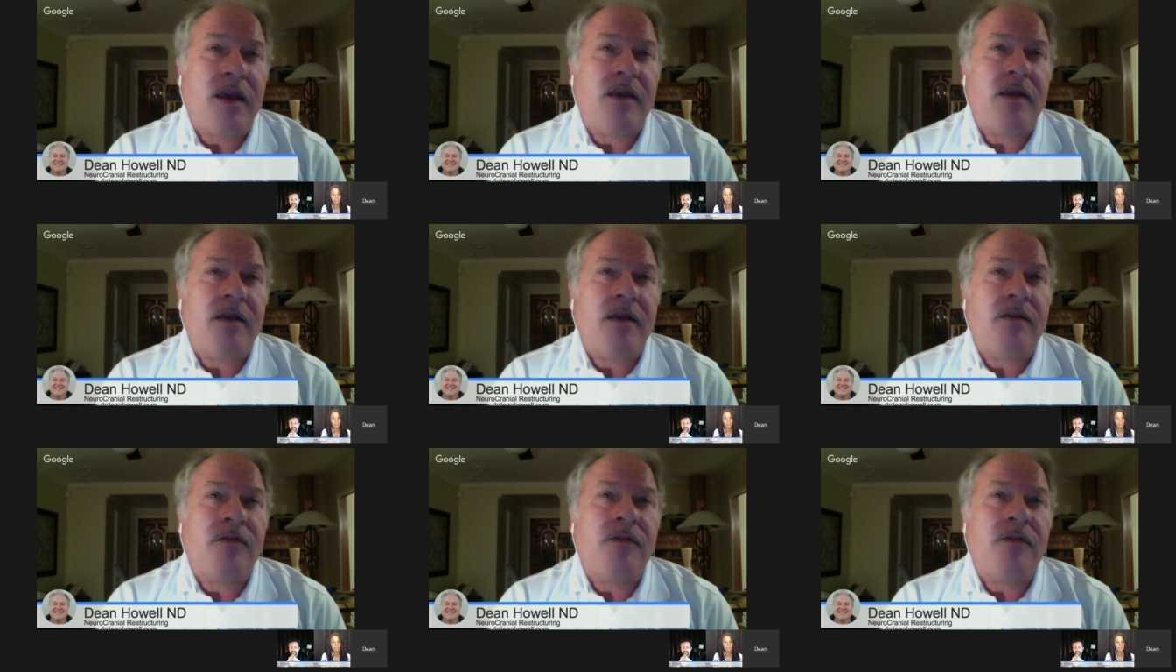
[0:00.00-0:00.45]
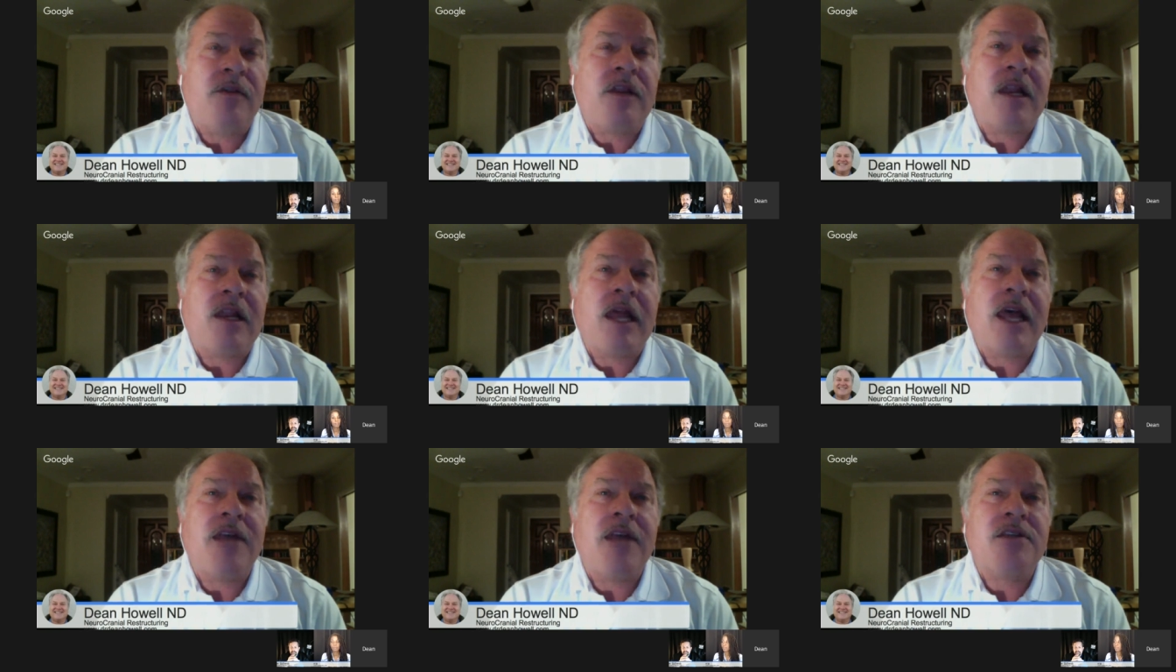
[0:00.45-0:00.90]
uh, the
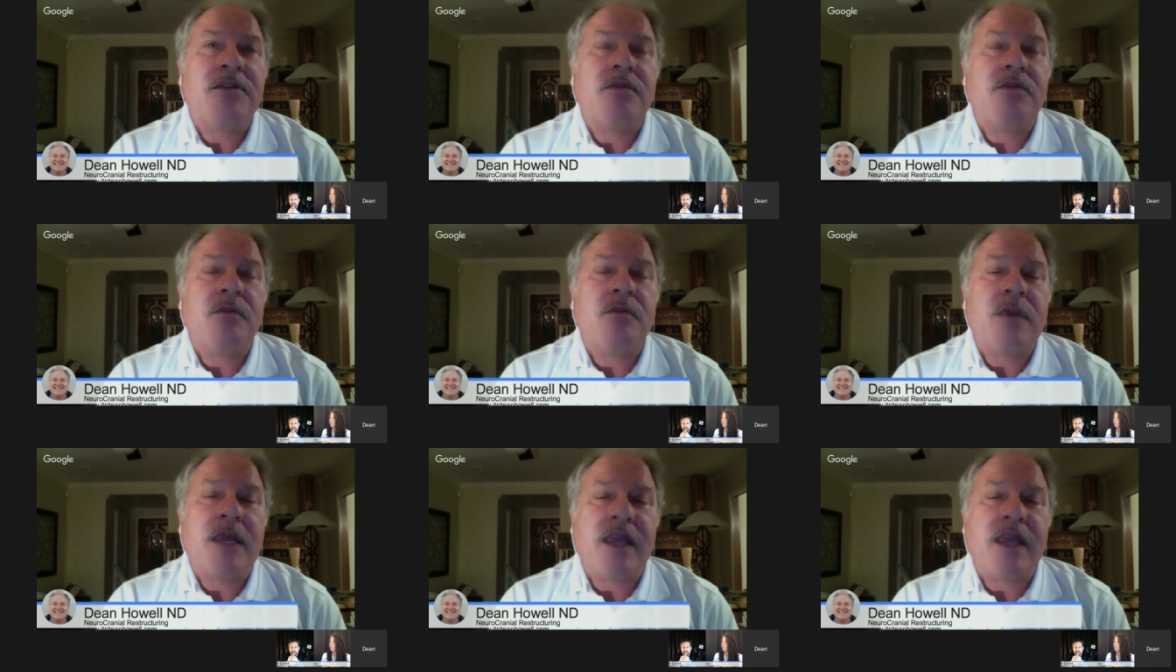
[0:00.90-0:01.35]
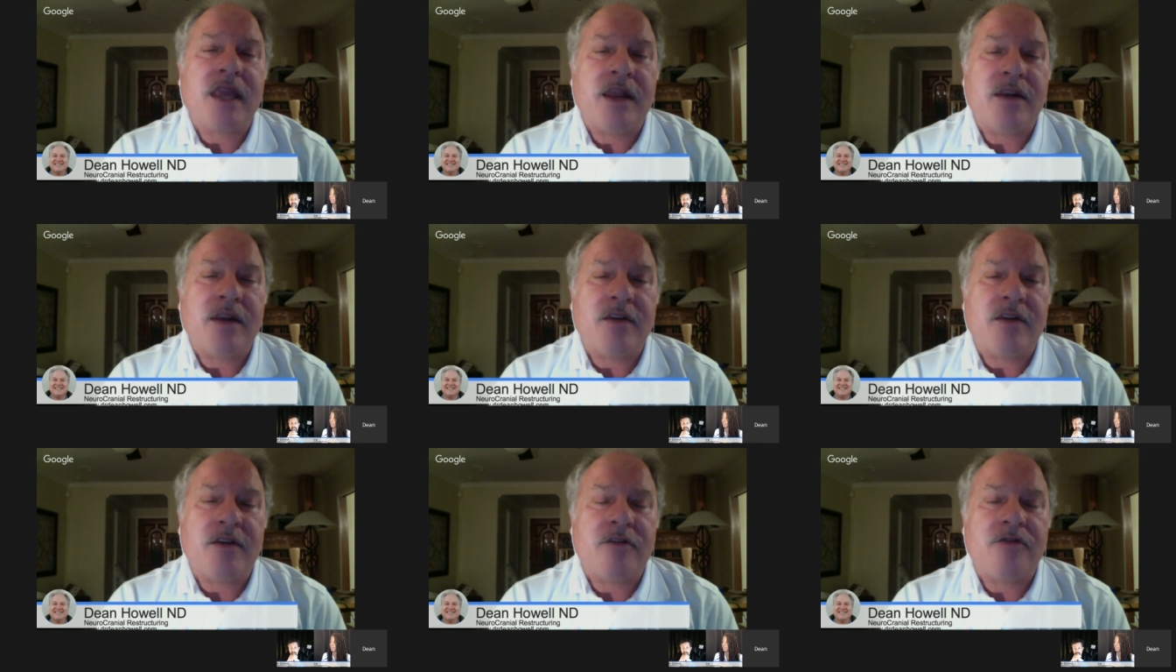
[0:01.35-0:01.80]
last weekend
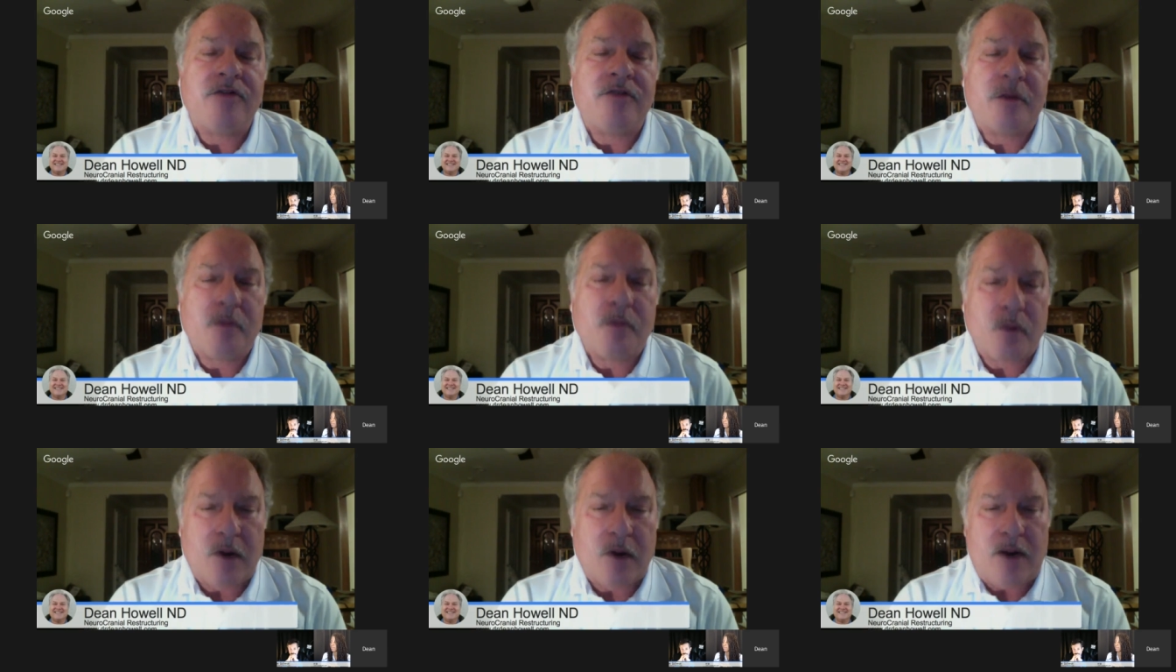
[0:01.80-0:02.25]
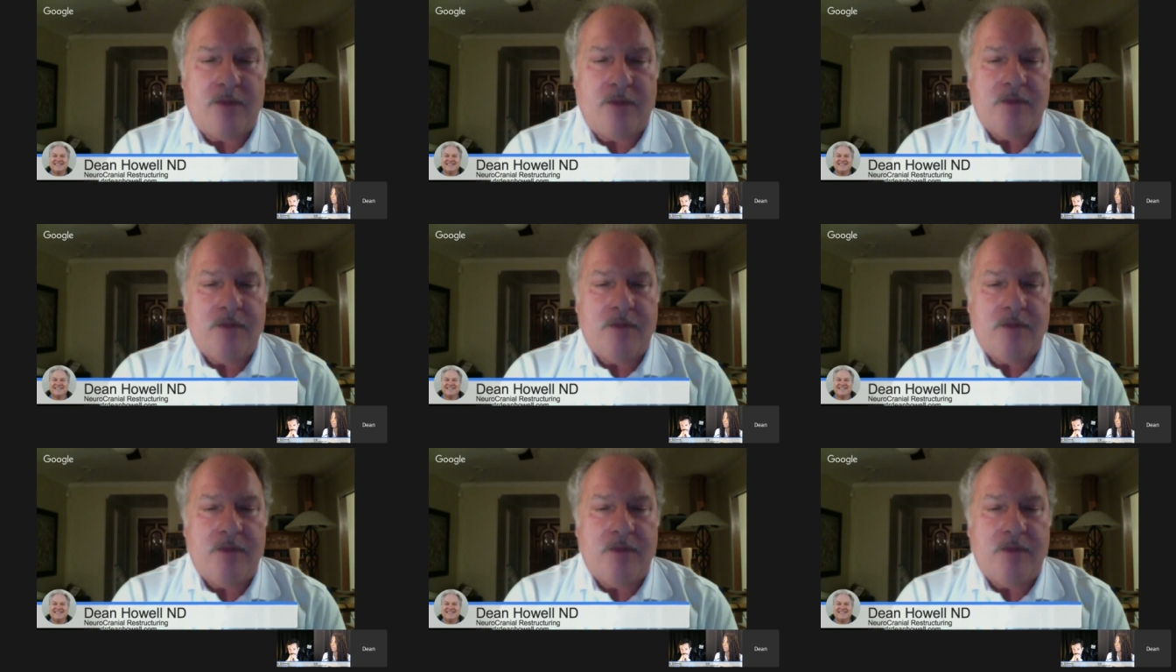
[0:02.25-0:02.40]
of February,